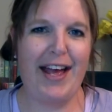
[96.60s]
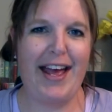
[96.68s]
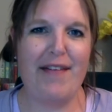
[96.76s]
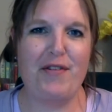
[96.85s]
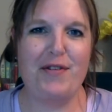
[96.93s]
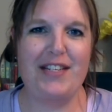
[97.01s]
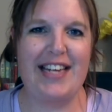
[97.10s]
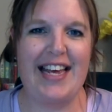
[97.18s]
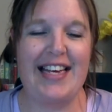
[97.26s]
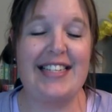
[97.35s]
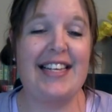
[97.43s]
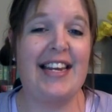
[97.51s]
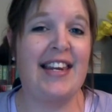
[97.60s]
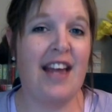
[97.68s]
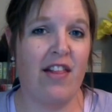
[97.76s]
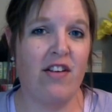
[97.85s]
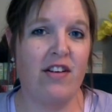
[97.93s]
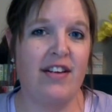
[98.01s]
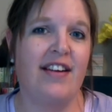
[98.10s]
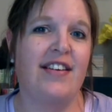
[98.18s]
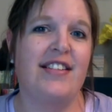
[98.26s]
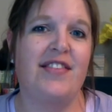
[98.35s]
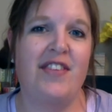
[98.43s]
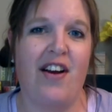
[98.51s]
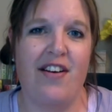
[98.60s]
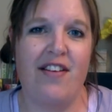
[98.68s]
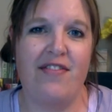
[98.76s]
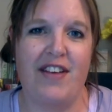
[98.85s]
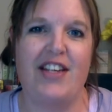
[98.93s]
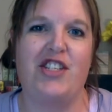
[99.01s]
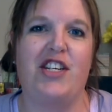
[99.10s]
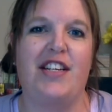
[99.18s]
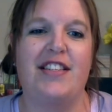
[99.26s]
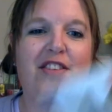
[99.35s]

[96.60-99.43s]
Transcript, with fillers: I have for you today is another narrative nonfiction.